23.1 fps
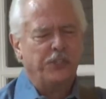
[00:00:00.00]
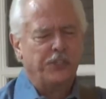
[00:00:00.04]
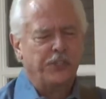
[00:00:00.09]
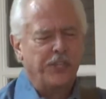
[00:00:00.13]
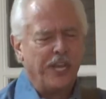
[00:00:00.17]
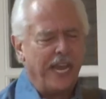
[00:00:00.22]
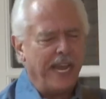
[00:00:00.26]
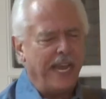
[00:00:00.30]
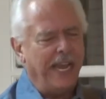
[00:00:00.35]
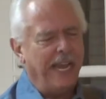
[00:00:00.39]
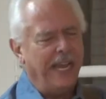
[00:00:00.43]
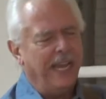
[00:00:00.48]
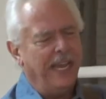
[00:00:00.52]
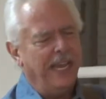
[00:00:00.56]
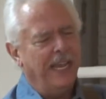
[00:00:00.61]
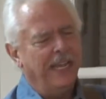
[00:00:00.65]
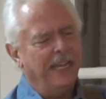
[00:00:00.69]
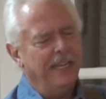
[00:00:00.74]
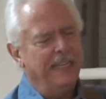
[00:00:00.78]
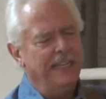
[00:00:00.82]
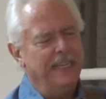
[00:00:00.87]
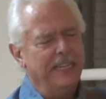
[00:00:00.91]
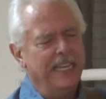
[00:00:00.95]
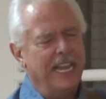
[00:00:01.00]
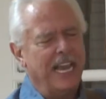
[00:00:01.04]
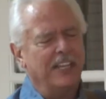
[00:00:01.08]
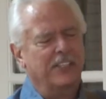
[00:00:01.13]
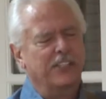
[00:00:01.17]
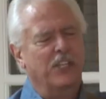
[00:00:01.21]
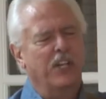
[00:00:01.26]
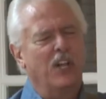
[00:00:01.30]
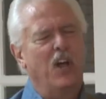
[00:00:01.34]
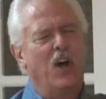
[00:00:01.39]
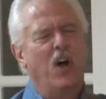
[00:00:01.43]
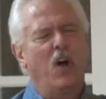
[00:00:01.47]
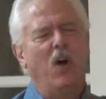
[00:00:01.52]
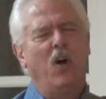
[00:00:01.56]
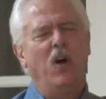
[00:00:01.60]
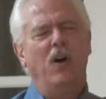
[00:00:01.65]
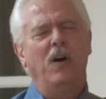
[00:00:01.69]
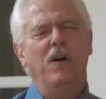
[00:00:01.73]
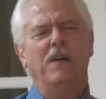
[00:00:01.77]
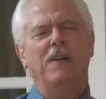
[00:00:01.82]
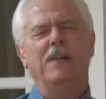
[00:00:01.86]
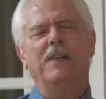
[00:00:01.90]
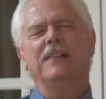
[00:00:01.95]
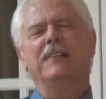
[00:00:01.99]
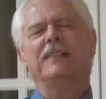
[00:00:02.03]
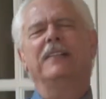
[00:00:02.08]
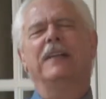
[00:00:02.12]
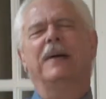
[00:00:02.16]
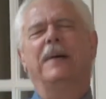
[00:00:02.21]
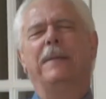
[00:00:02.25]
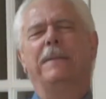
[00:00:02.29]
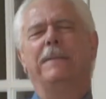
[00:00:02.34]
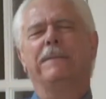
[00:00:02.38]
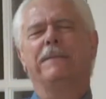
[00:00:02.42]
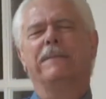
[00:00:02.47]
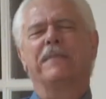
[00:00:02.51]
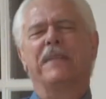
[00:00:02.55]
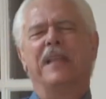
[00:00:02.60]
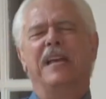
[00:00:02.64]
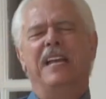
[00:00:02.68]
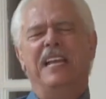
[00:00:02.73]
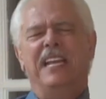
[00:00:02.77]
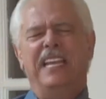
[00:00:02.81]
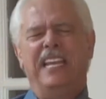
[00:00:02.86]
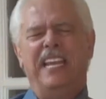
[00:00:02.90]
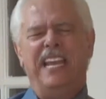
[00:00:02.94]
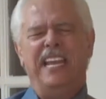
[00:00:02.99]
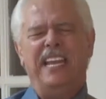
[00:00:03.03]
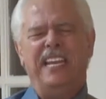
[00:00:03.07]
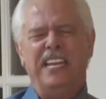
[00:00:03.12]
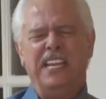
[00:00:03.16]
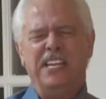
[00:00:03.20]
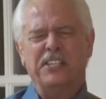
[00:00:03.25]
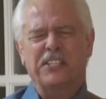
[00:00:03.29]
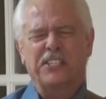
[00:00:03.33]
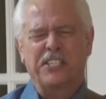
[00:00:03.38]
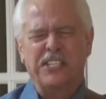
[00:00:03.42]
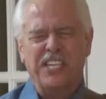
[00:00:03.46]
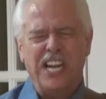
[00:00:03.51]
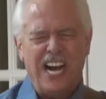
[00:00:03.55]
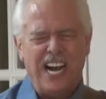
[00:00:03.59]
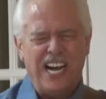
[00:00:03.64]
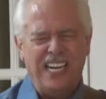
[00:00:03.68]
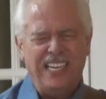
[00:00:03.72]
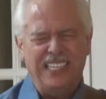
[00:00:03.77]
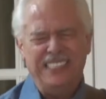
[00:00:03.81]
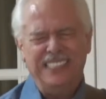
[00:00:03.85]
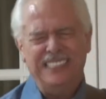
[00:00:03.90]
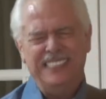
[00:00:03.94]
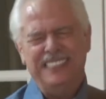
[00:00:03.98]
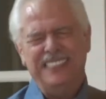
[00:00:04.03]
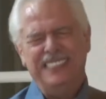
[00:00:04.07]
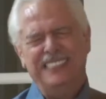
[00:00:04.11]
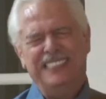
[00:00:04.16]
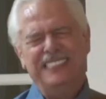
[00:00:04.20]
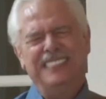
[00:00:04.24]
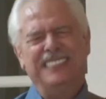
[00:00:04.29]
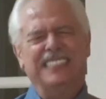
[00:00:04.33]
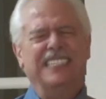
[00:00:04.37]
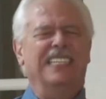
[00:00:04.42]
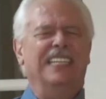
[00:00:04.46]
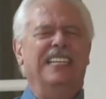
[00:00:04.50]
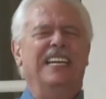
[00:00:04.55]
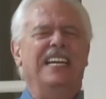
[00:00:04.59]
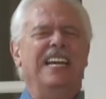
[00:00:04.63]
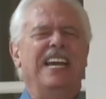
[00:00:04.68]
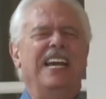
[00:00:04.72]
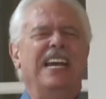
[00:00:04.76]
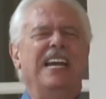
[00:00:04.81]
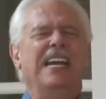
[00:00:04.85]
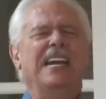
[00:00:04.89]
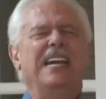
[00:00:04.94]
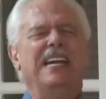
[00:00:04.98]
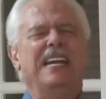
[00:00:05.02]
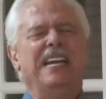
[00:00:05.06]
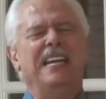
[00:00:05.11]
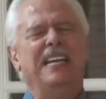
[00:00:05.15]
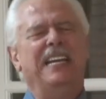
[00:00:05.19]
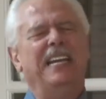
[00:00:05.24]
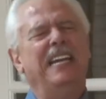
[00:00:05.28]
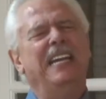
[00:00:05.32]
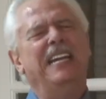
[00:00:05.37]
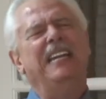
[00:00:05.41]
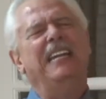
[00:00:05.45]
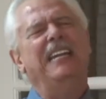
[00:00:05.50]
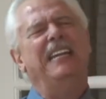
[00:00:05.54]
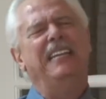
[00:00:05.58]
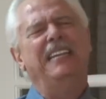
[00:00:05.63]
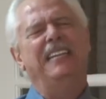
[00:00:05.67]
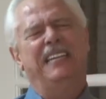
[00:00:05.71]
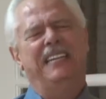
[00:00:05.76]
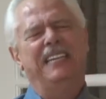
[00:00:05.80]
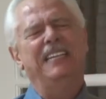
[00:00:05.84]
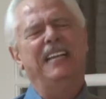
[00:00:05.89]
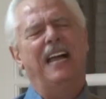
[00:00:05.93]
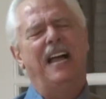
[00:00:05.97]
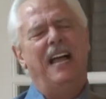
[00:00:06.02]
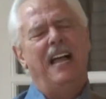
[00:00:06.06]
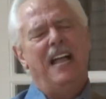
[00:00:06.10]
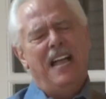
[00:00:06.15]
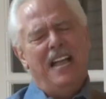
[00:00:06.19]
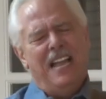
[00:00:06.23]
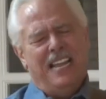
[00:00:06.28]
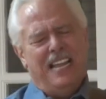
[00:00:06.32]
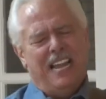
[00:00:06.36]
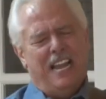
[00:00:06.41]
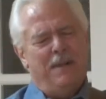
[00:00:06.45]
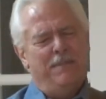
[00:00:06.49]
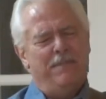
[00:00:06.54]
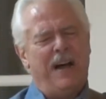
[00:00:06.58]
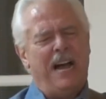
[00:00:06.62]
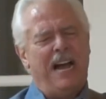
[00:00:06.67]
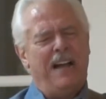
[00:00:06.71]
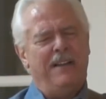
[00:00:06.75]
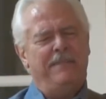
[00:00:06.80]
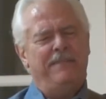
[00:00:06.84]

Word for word: said, Yes, Lord, it is done. Hey, and my